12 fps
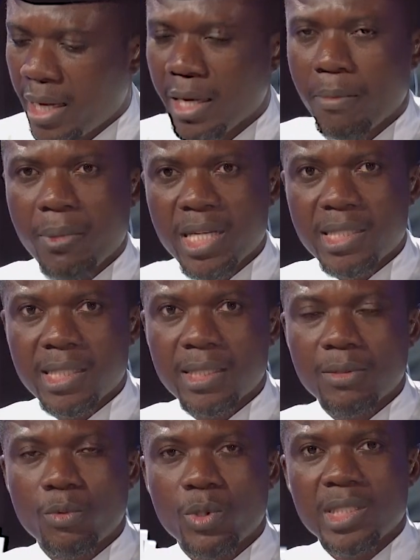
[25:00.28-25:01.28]
he
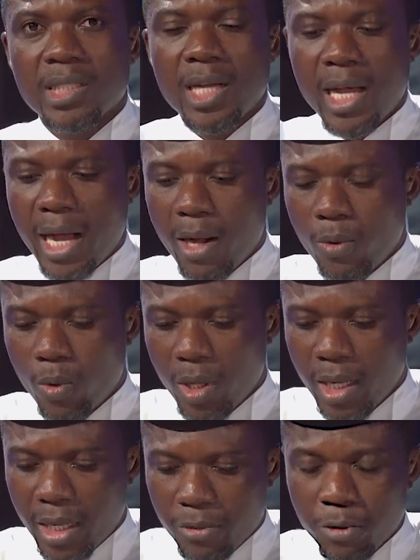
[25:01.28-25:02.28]
mentioned, which
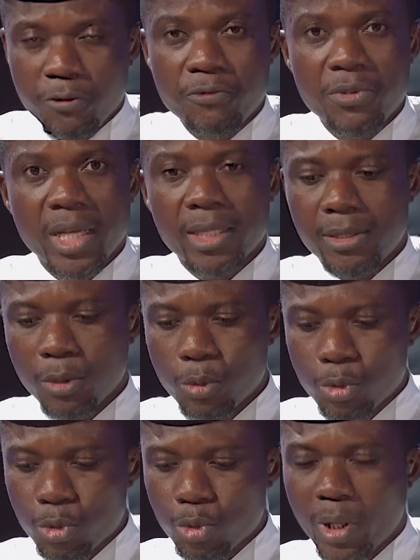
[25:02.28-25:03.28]
our revered
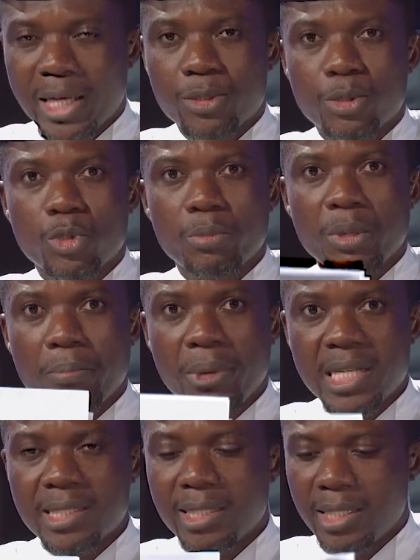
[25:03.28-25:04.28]
Huzu has also been
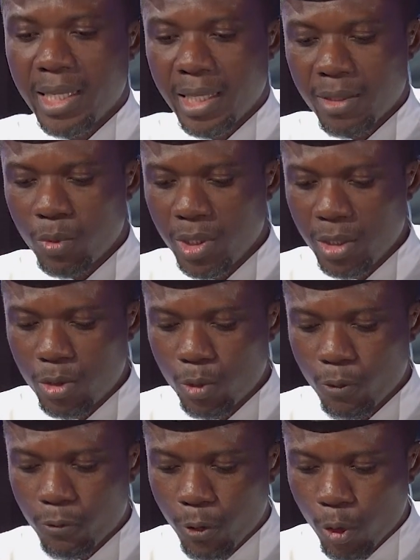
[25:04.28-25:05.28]
mentioning and we need
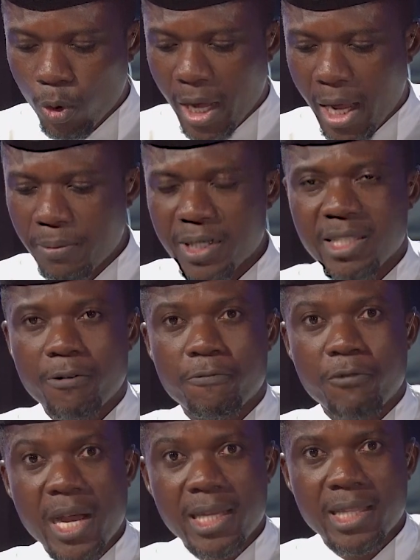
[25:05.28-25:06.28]
to follow up, is the
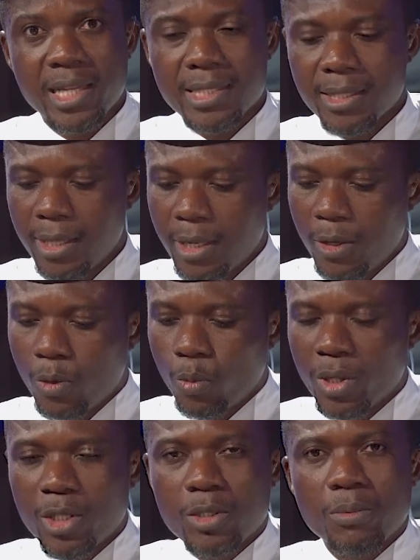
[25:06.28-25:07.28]
fact that
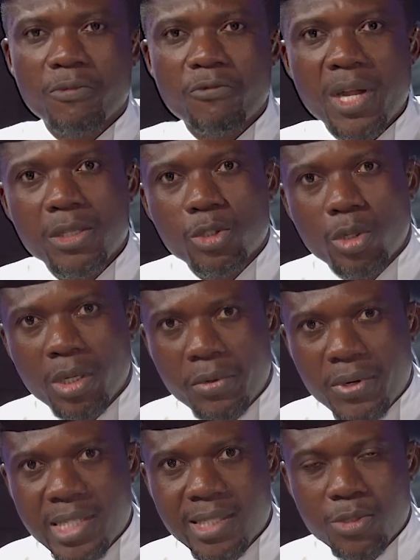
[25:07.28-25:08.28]
we need to be very
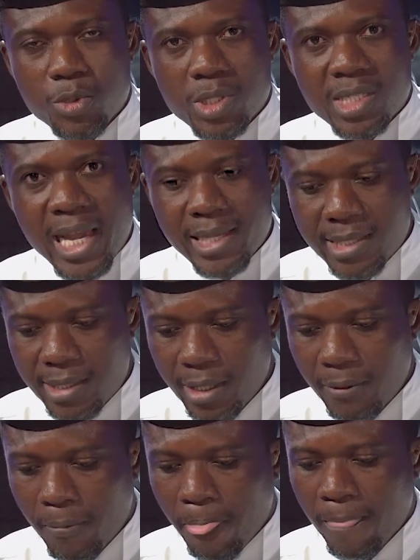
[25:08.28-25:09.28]
tolerant in
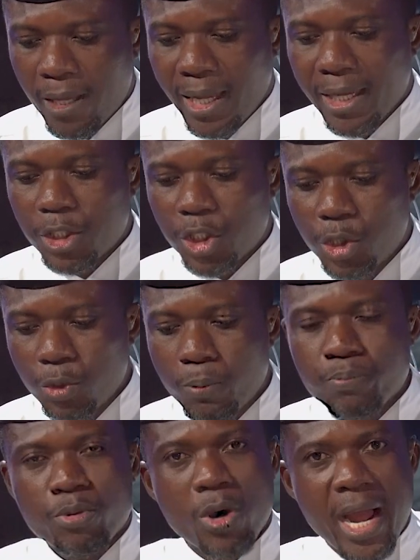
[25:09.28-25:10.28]
society, eschew
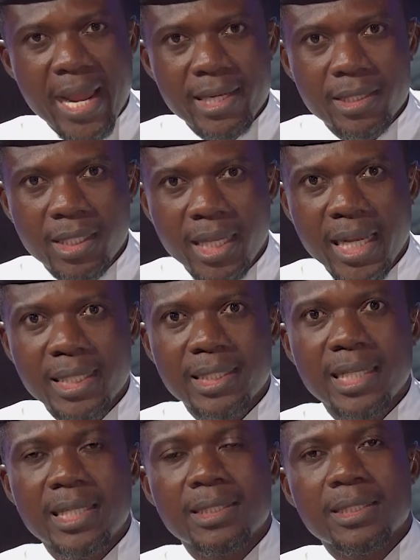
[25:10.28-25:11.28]
pride,
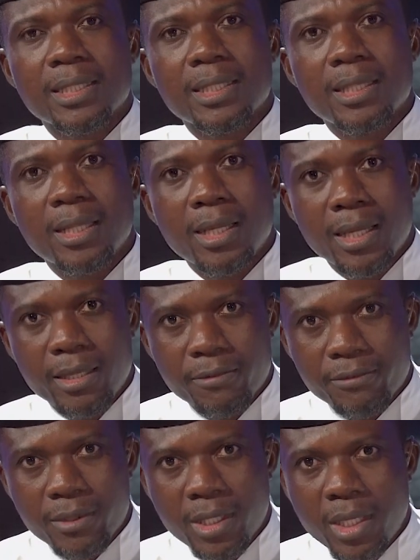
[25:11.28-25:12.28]
and then
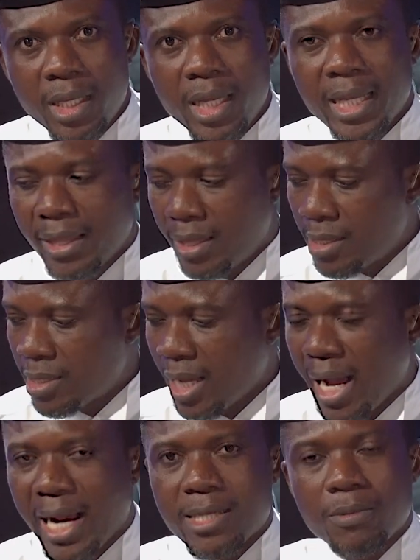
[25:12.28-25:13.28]
love. And these
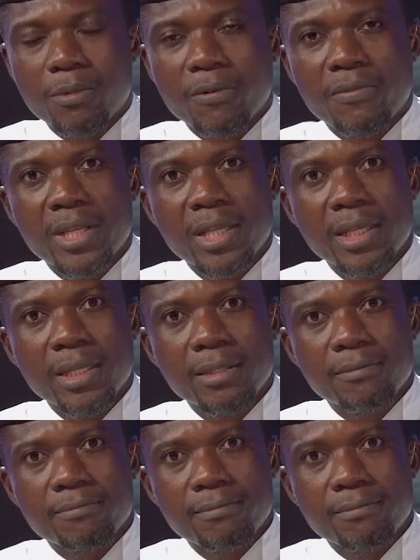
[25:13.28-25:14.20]
are some of the